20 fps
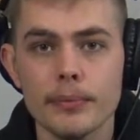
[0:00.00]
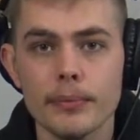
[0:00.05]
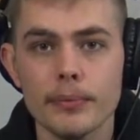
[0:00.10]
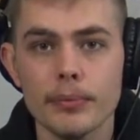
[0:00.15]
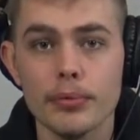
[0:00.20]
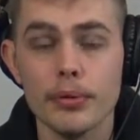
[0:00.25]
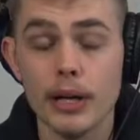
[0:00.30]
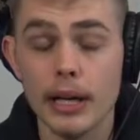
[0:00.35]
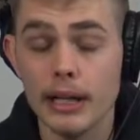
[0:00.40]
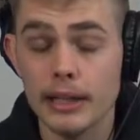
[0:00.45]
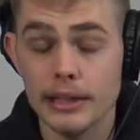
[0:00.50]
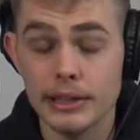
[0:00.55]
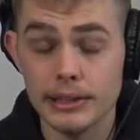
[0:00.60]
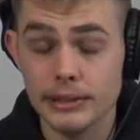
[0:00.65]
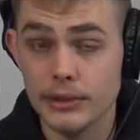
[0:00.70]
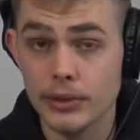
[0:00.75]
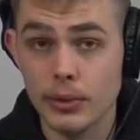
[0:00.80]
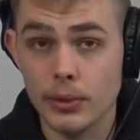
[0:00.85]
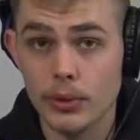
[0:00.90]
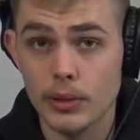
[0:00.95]
product they
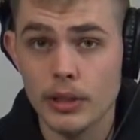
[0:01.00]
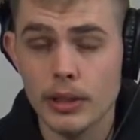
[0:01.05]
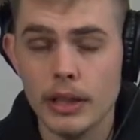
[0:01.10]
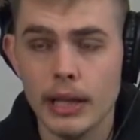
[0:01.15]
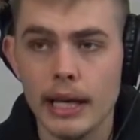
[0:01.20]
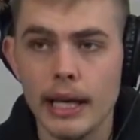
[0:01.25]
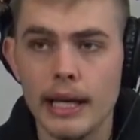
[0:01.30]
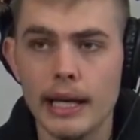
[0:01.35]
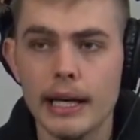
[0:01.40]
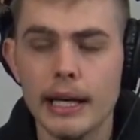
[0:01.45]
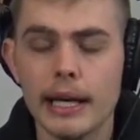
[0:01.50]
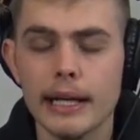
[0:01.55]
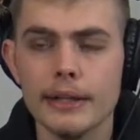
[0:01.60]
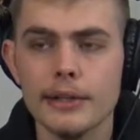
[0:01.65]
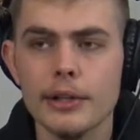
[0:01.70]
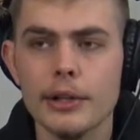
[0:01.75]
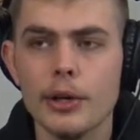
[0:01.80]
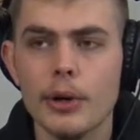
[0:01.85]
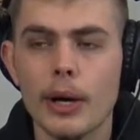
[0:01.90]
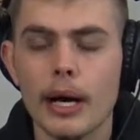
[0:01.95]
sold. And I
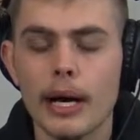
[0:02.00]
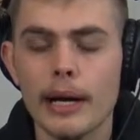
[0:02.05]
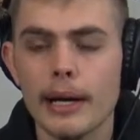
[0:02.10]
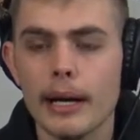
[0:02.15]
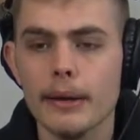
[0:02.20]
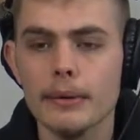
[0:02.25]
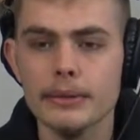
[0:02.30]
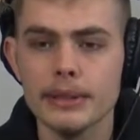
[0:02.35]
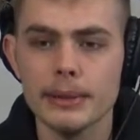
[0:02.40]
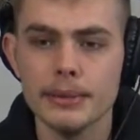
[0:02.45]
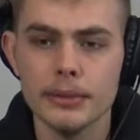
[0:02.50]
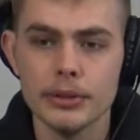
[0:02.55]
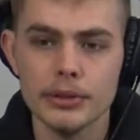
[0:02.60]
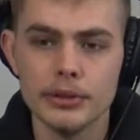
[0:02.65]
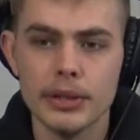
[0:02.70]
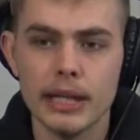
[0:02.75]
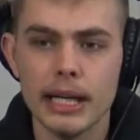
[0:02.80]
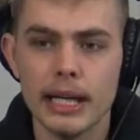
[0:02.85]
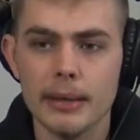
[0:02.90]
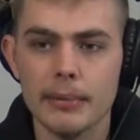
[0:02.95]
know I was able to
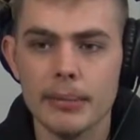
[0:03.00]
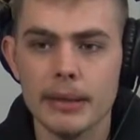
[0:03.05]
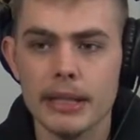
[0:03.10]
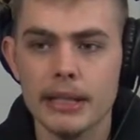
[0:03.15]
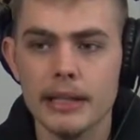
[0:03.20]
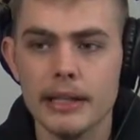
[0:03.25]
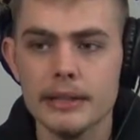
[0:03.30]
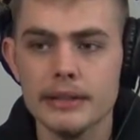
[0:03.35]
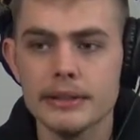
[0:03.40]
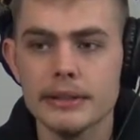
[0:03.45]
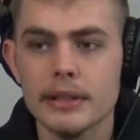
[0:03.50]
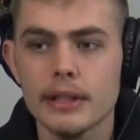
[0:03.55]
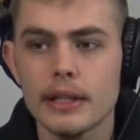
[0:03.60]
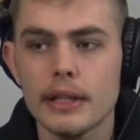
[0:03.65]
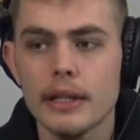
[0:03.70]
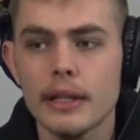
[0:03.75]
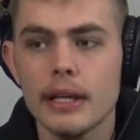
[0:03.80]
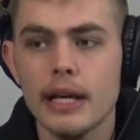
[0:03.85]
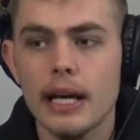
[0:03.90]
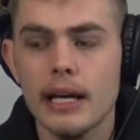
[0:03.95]
track it because
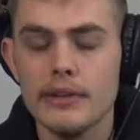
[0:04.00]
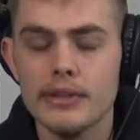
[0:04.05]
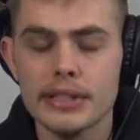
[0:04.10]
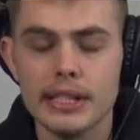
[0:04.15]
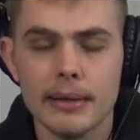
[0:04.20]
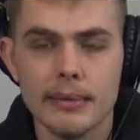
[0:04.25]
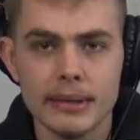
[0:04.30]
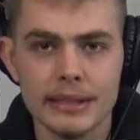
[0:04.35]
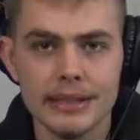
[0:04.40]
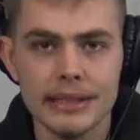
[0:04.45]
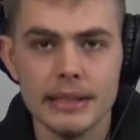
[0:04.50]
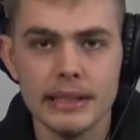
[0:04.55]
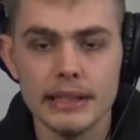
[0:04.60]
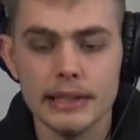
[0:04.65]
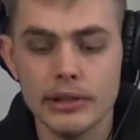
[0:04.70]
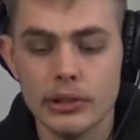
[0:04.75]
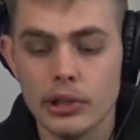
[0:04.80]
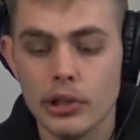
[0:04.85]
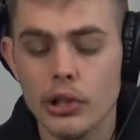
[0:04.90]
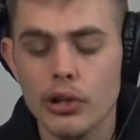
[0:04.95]
every time I see that
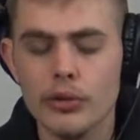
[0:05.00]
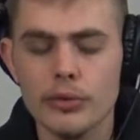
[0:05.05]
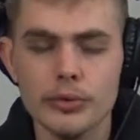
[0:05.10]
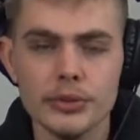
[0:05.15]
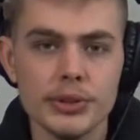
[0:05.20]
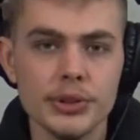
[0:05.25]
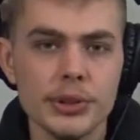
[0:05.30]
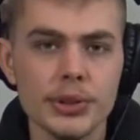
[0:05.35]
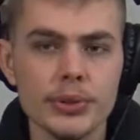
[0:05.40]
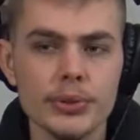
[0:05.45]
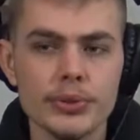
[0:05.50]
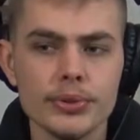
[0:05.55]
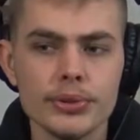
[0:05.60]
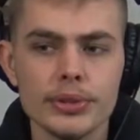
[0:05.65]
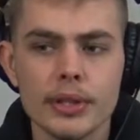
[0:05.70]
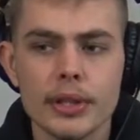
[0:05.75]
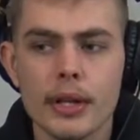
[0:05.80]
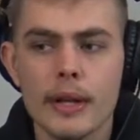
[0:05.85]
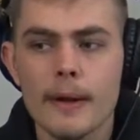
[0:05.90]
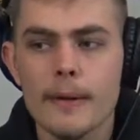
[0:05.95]
the code was used,
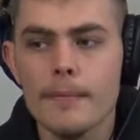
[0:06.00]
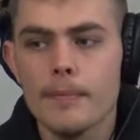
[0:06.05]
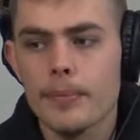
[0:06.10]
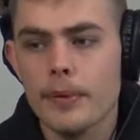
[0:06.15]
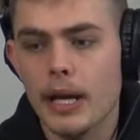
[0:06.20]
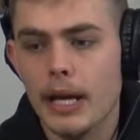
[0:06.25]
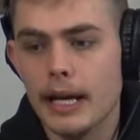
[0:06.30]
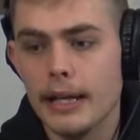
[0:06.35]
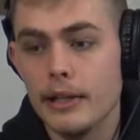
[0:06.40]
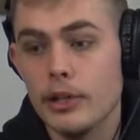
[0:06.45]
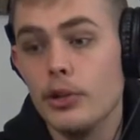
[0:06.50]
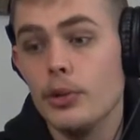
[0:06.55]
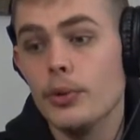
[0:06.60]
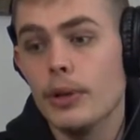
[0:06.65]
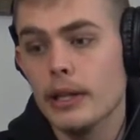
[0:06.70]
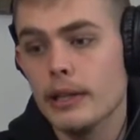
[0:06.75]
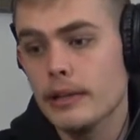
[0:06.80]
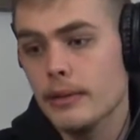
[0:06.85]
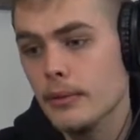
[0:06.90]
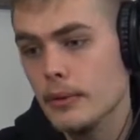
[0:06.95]
I knew
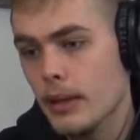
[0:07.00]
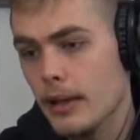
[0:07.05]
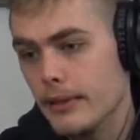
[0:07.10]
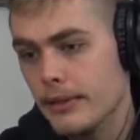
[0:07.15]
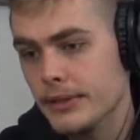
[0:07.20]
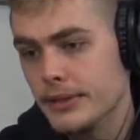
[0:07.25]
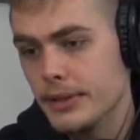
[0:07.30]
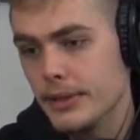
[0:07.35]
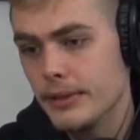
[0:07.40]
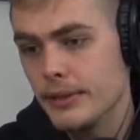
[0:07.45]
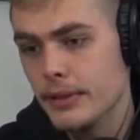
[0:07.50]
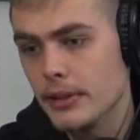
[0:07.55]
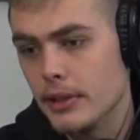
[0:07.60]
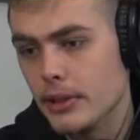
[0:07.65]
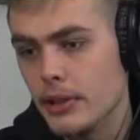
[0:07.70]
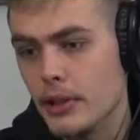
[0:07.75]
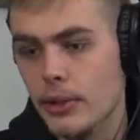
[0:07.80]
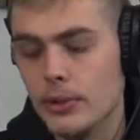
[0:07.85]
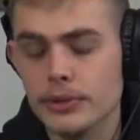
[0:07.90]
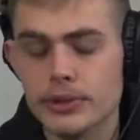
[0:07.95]
that obviously their
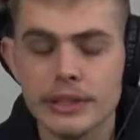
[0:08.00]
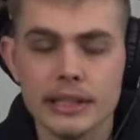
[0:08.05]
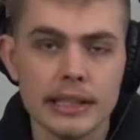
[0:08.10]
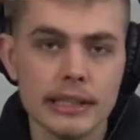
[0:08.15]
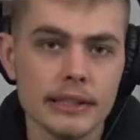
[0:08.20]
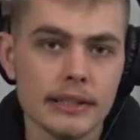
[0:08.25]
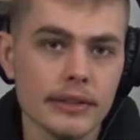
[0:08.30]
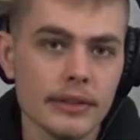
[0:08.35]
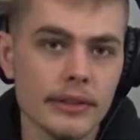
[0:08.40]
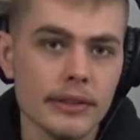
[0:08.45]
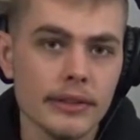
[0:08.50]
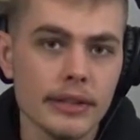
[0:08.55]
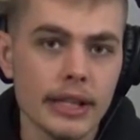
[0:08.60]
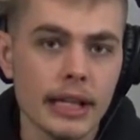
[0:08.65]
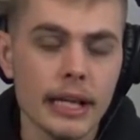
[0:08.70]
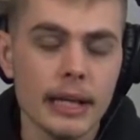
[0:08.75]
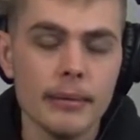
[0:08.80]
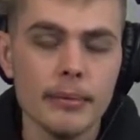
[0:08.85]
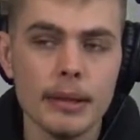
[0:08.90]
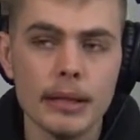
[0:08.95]
code's connected to their
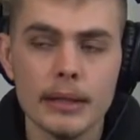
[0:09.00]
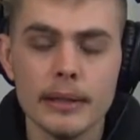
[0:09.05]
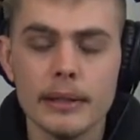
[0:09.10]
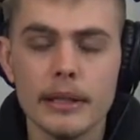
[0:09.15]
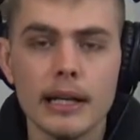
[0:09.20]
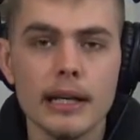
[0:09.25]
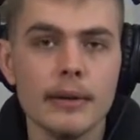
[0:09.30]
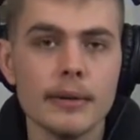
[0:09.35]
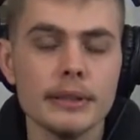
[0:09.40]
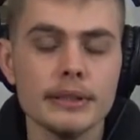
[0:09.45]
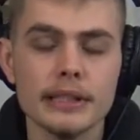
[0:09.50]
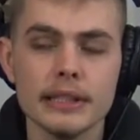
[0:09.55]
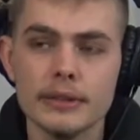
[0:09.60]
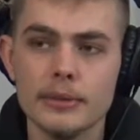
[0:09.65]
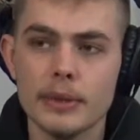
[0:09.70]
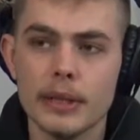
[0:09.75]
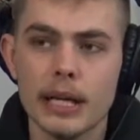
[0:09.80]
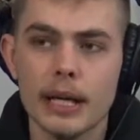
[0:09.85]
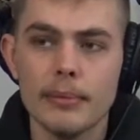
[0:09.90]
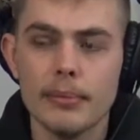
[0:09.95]
name. And anyways, that's
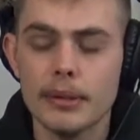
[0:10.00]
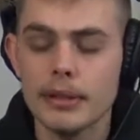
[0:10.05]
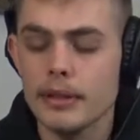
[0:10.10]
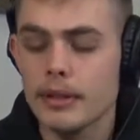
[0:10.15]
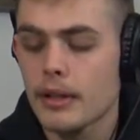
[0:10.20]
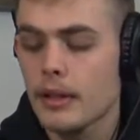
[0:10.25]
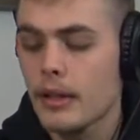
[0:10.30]
what happened.